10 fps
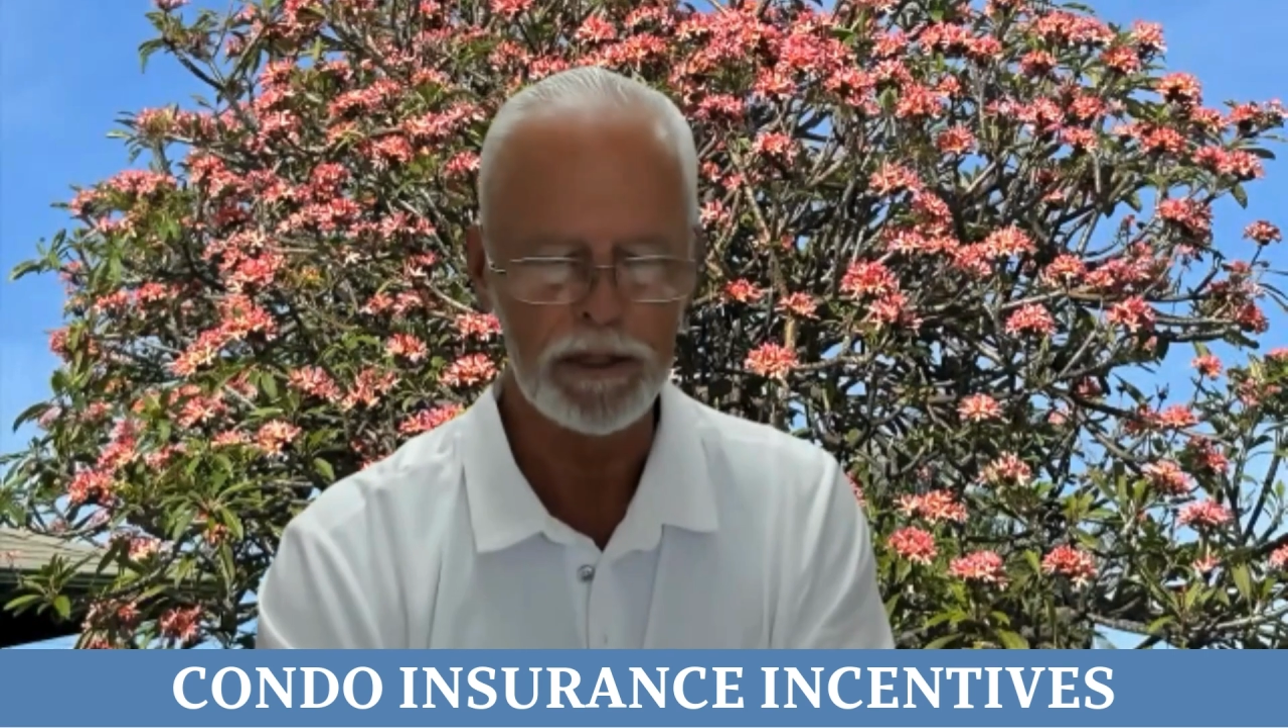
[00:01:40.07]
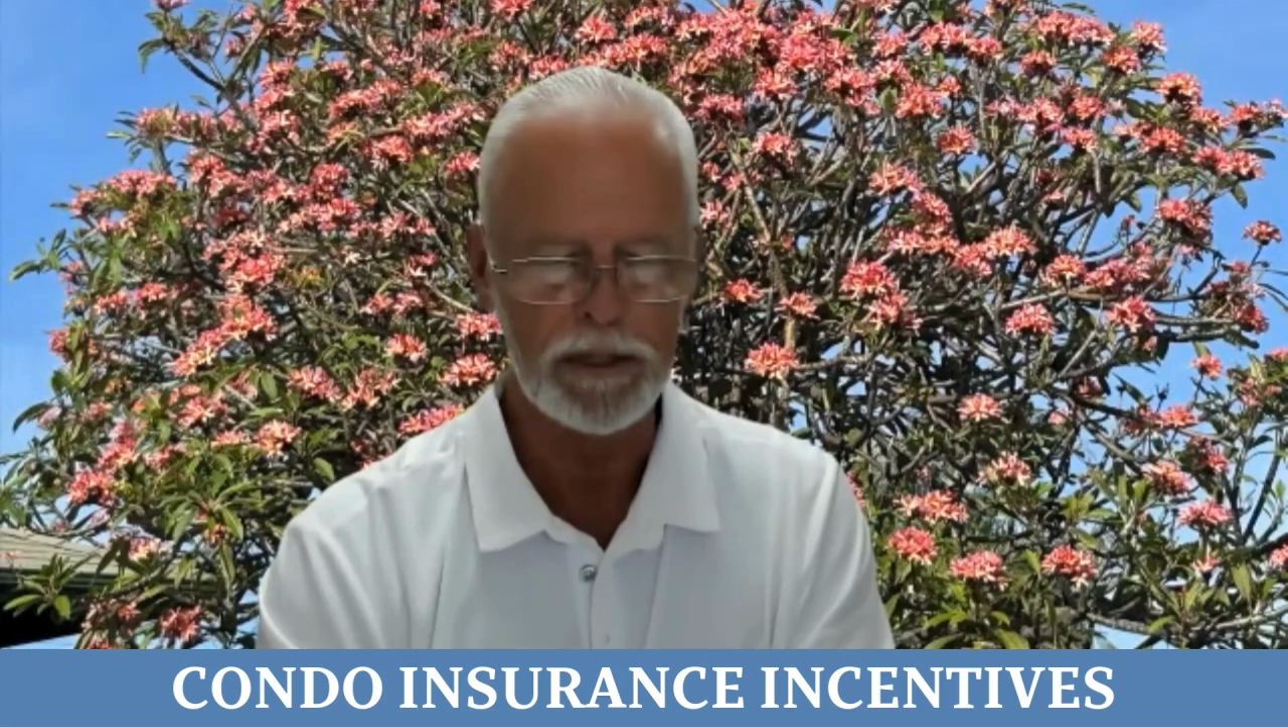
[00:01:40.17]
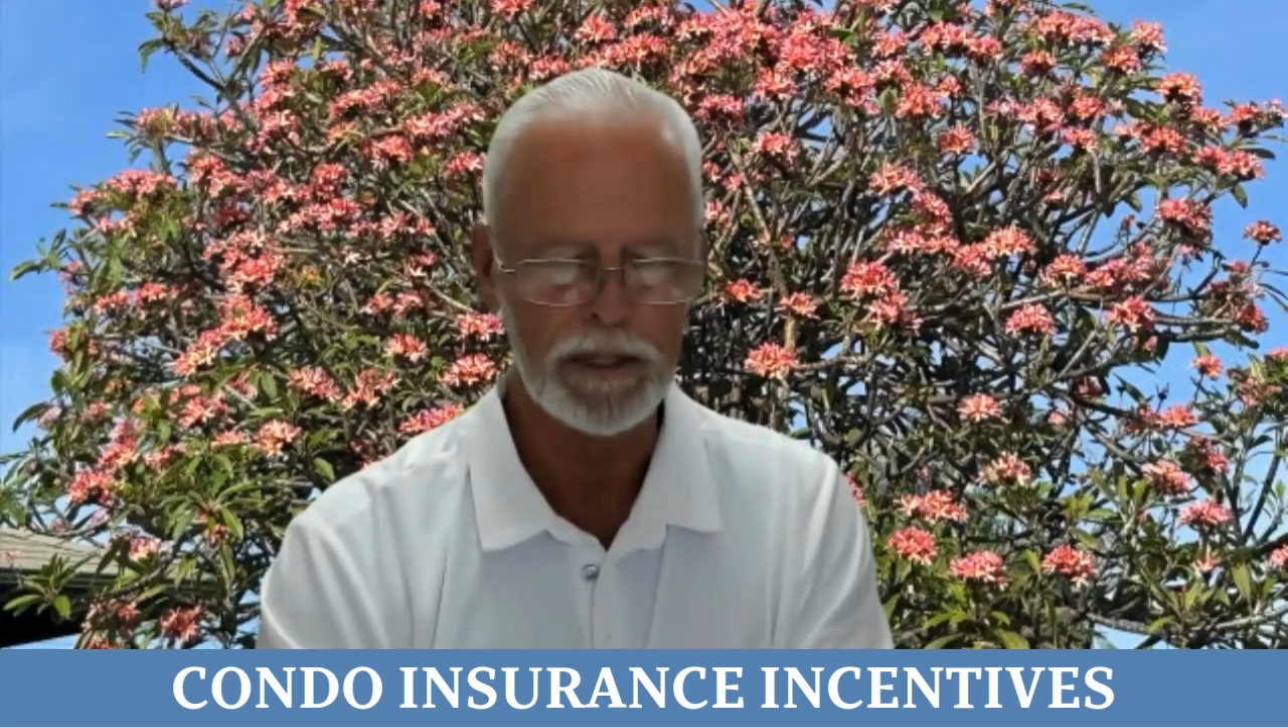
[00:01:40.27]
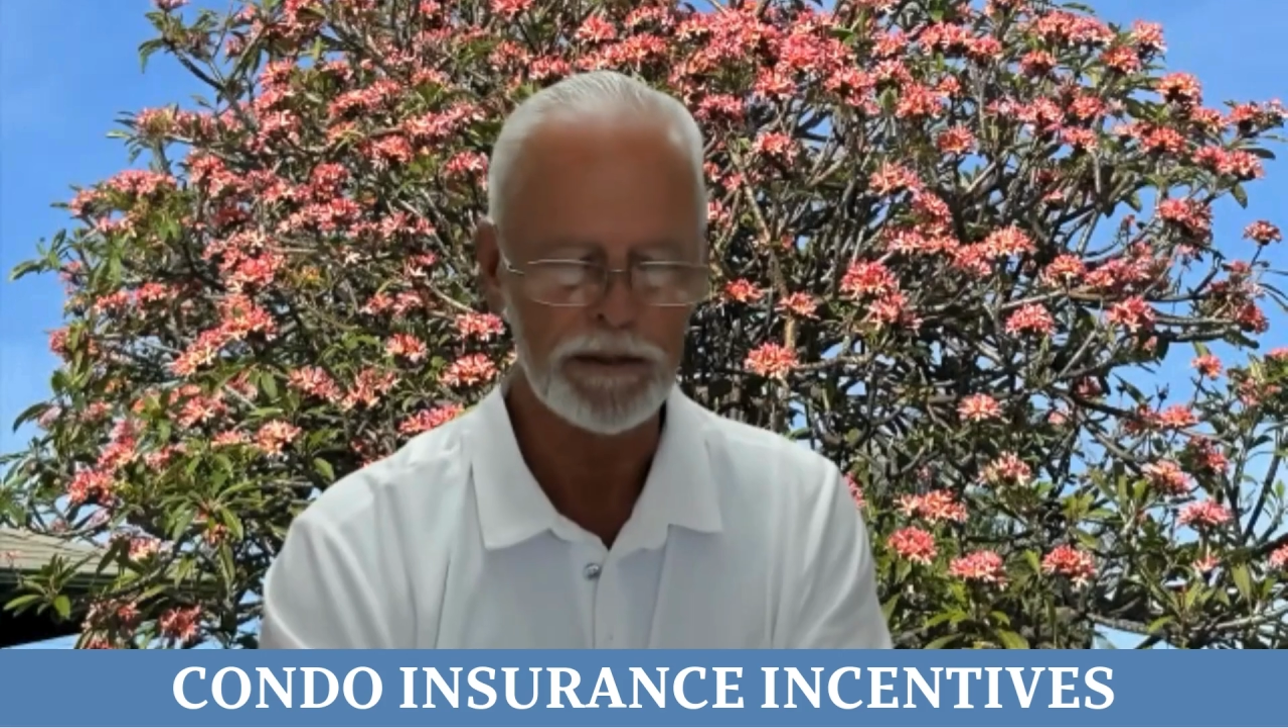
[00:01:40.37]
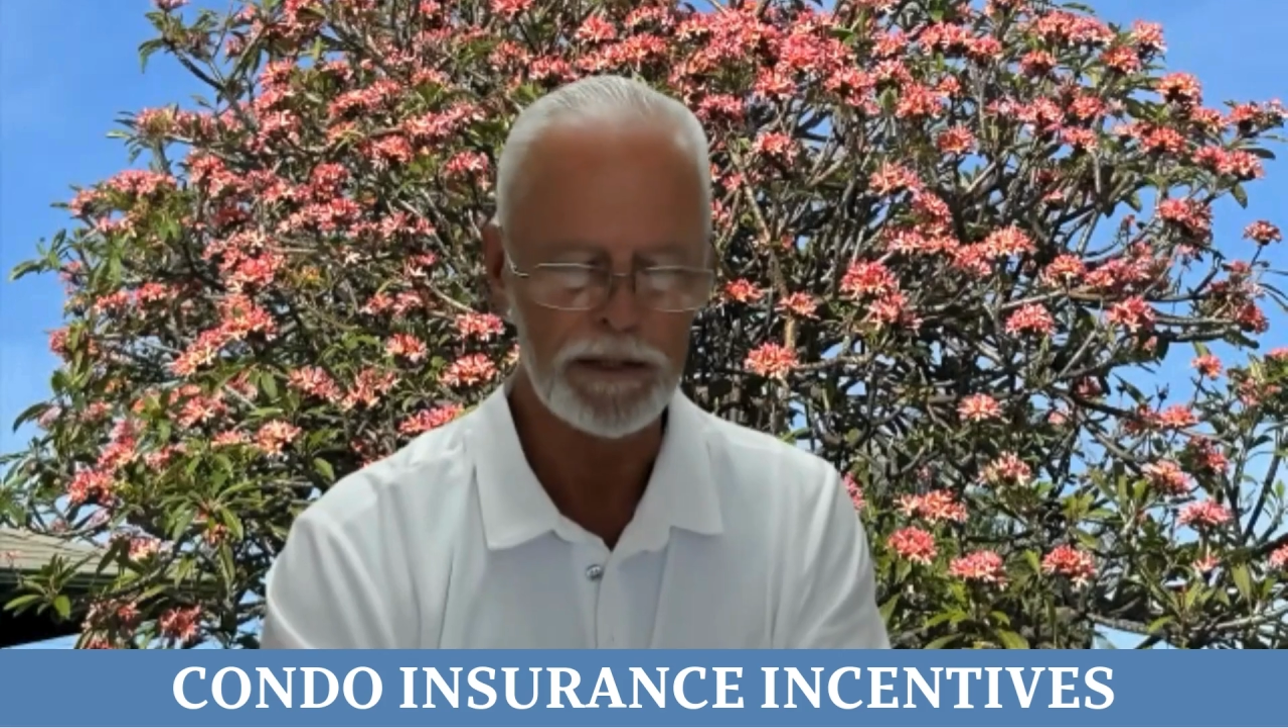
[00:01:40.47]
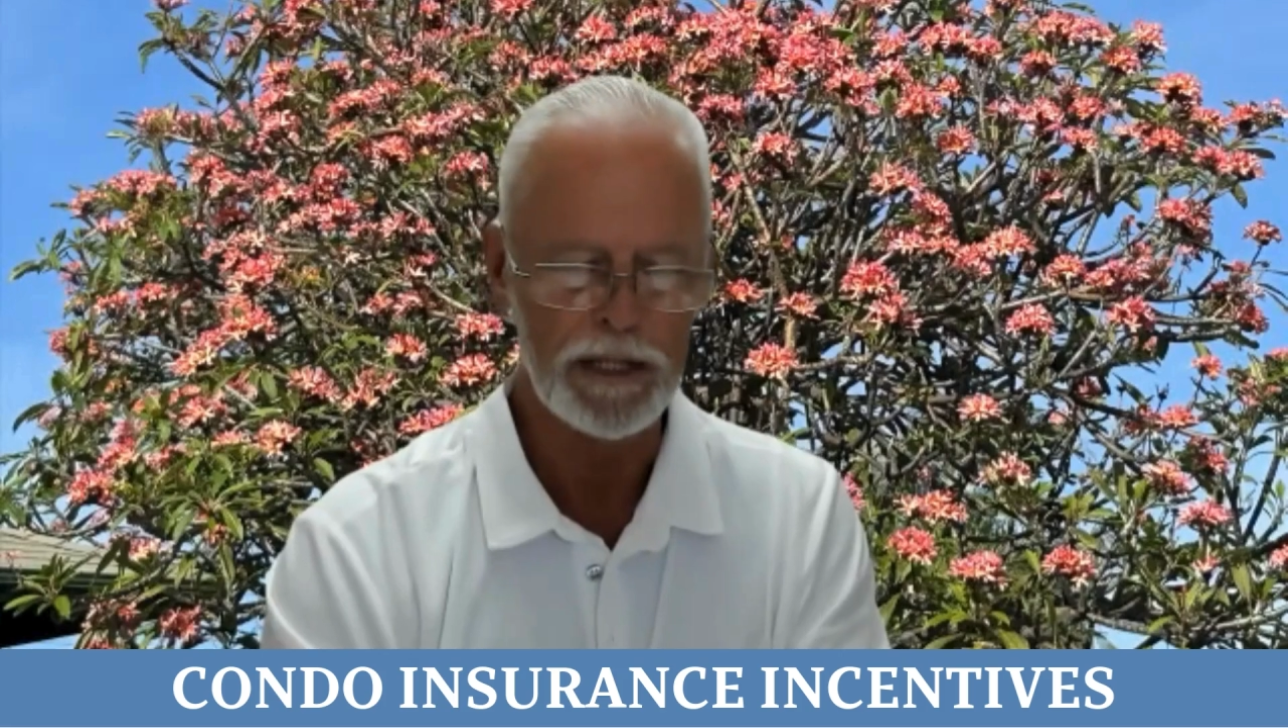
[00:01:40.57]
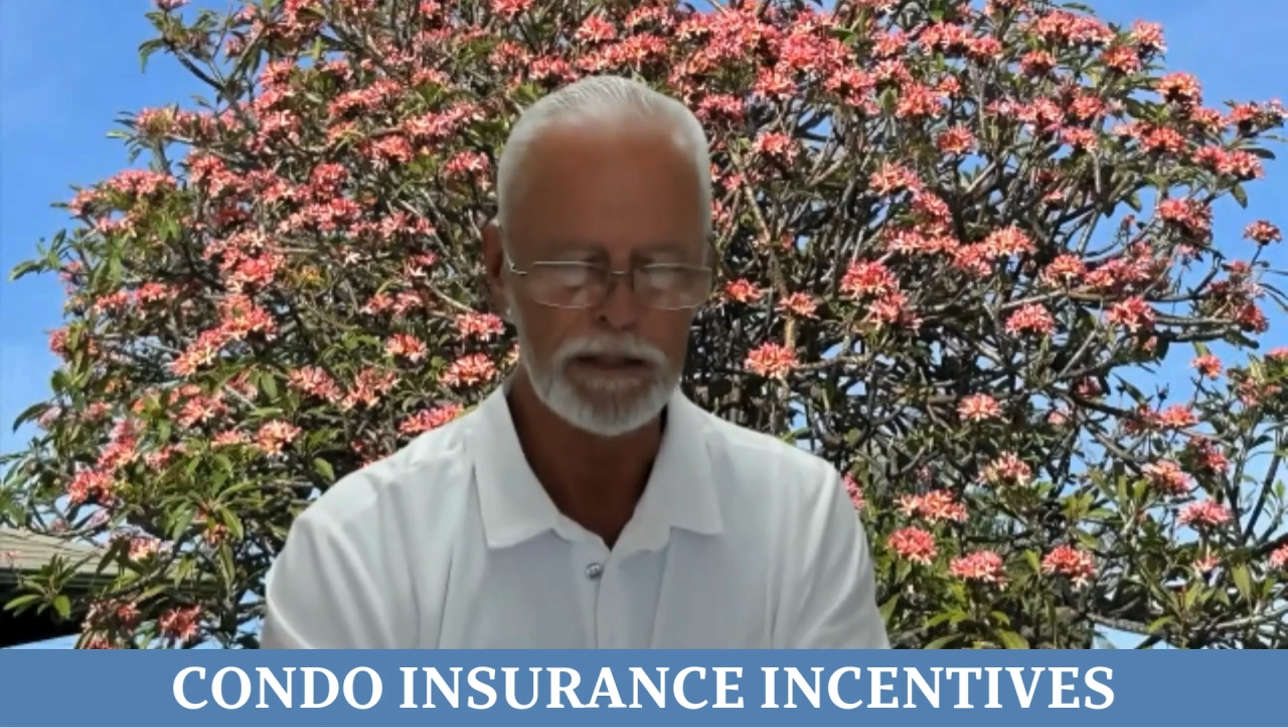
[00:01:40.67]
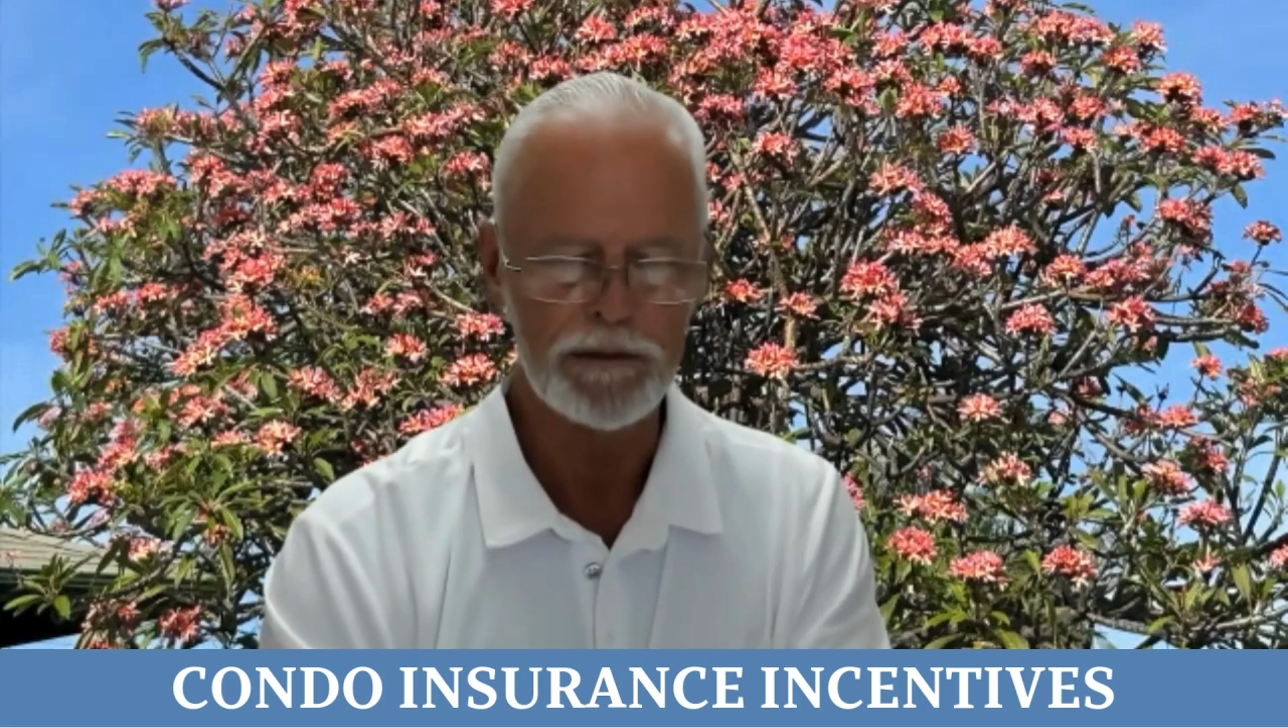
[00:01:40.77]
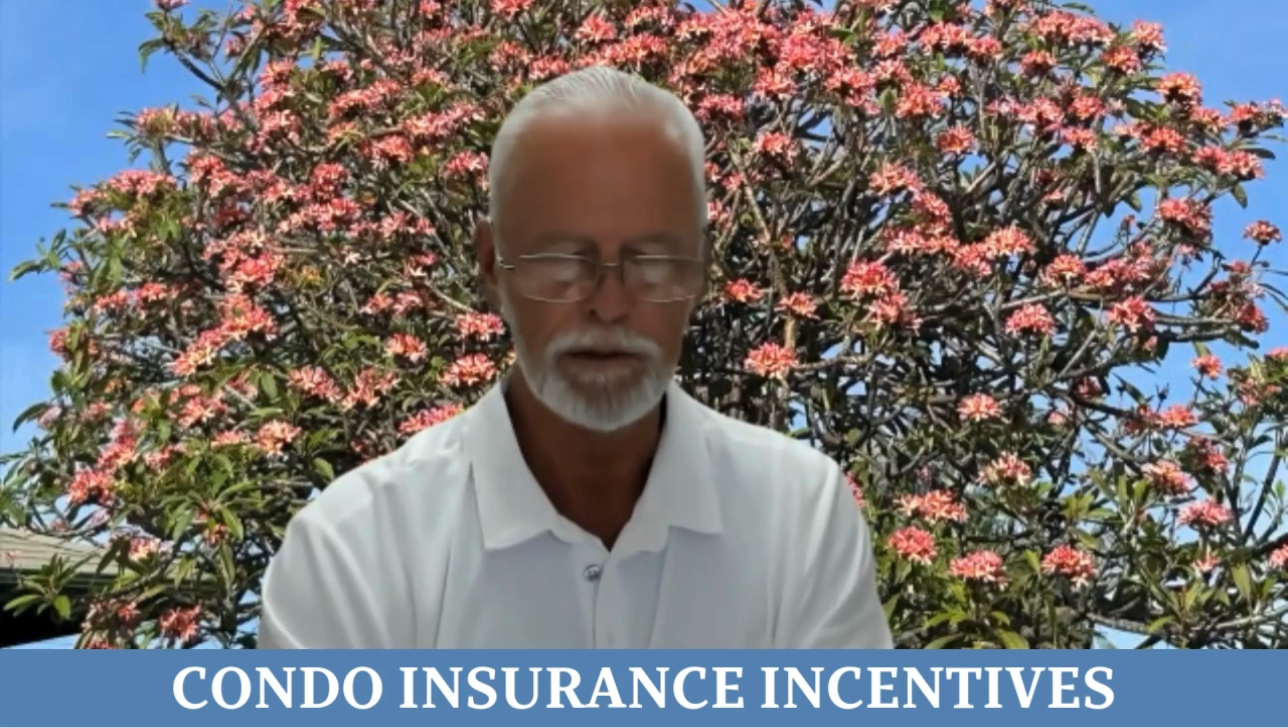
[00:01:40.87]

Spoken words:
it these days.